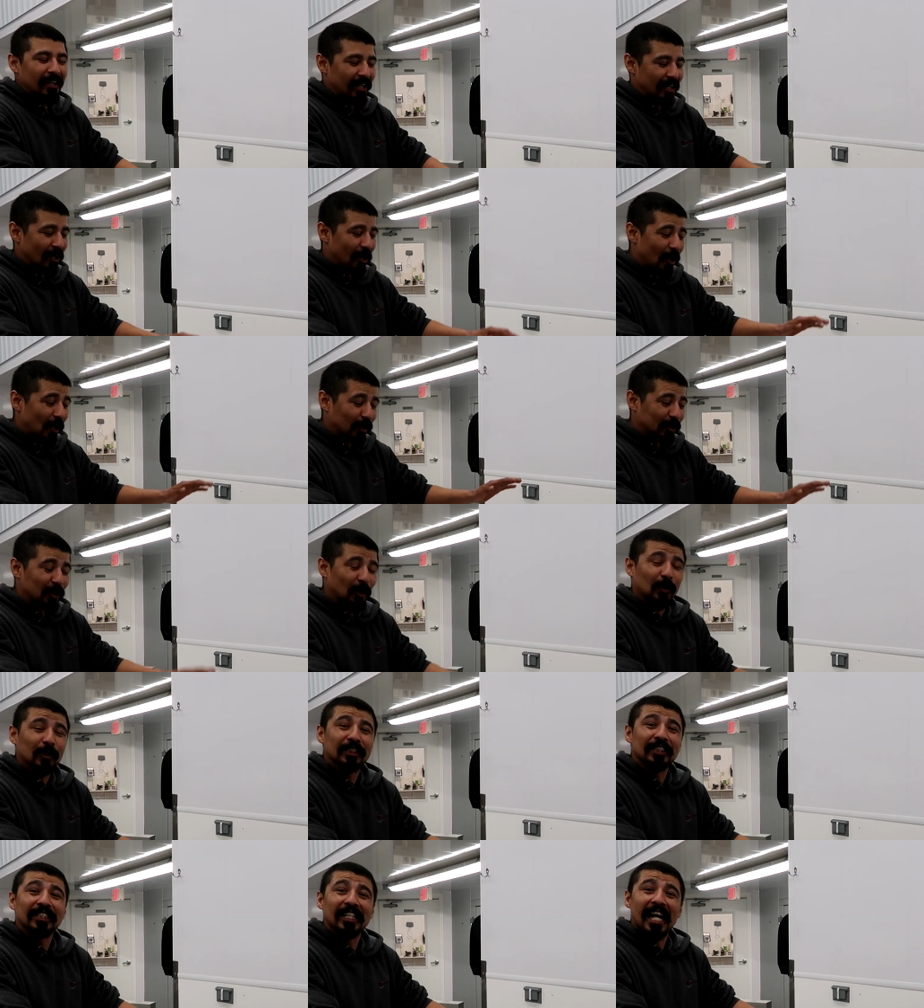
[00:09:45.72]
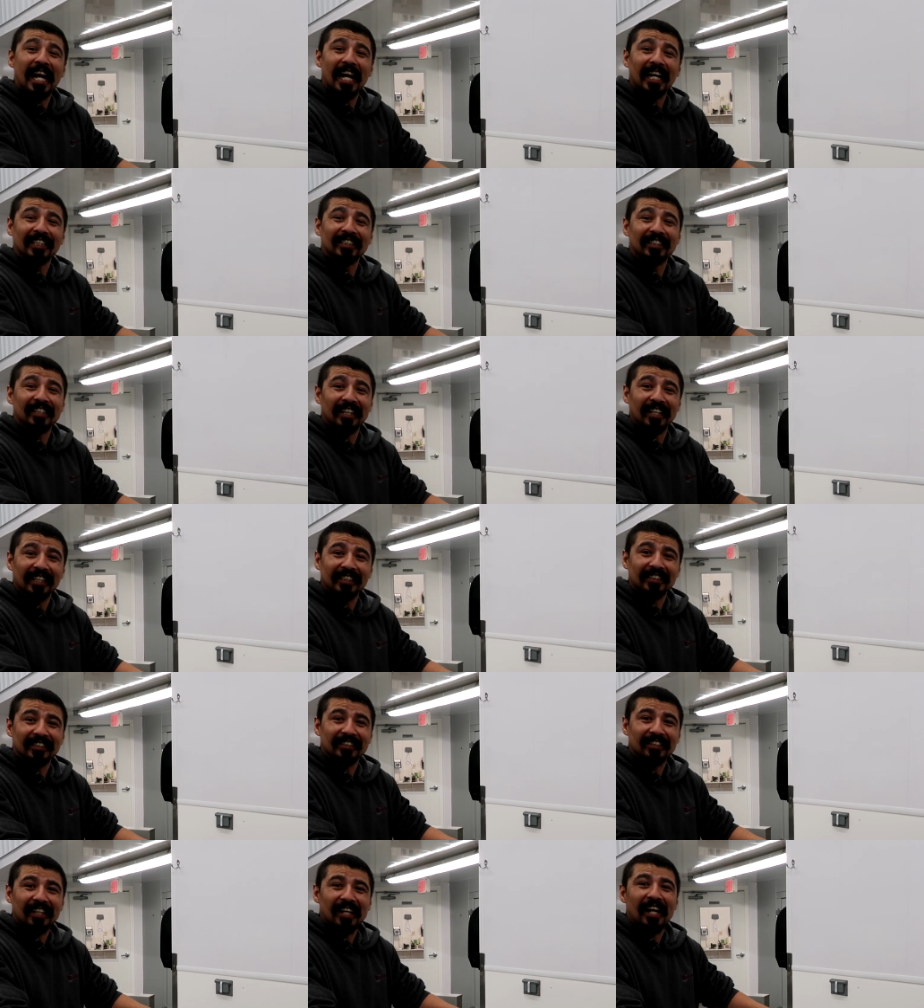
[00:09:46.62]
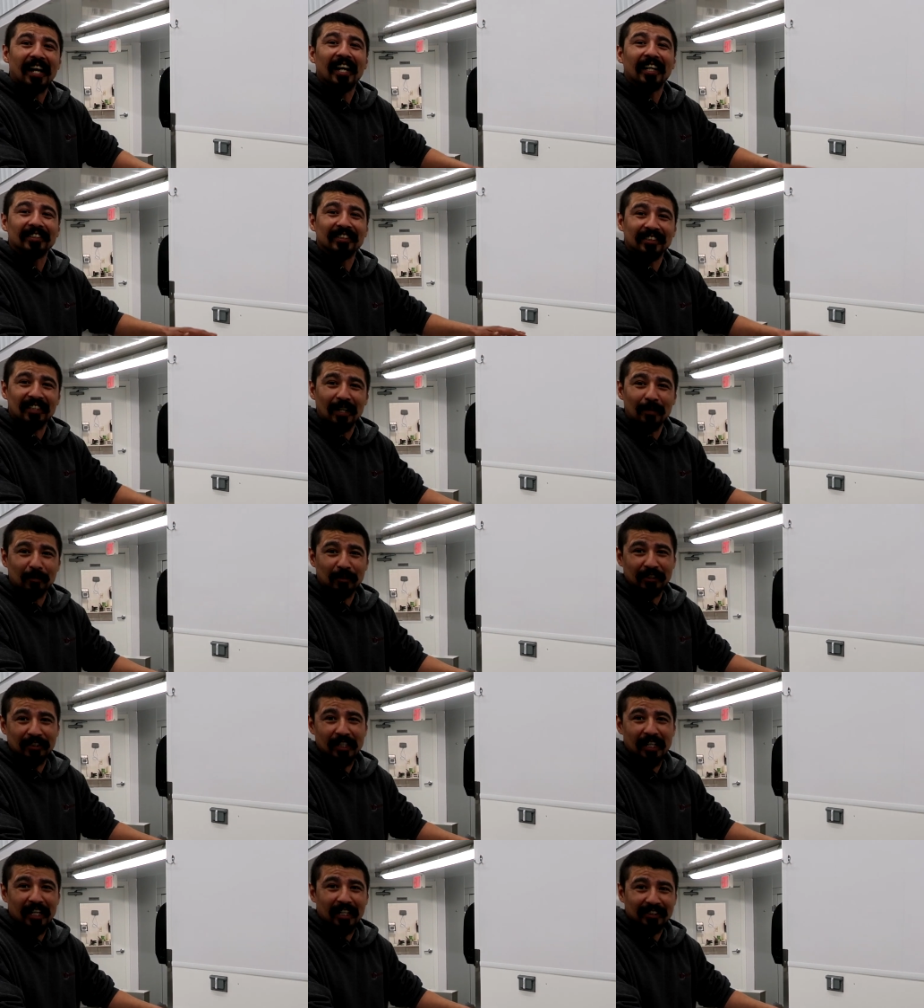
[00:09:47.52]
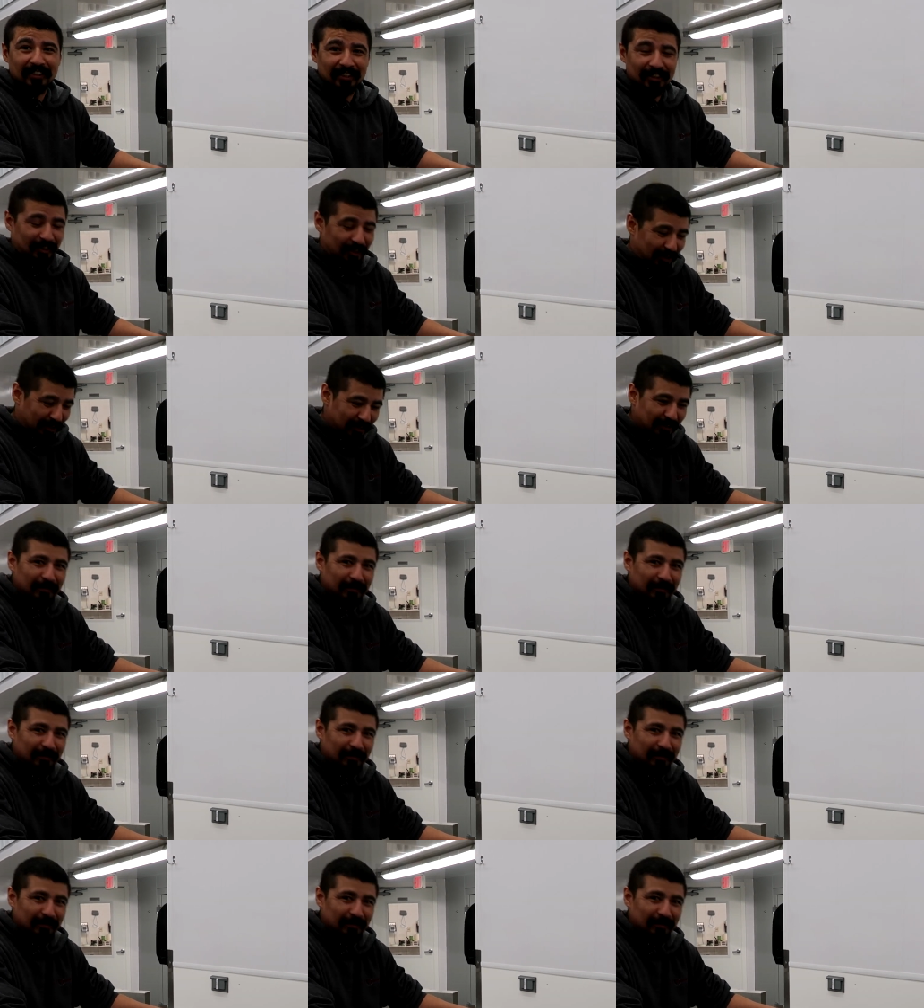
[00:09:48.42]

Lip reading: and also snack sticks and summer sausage.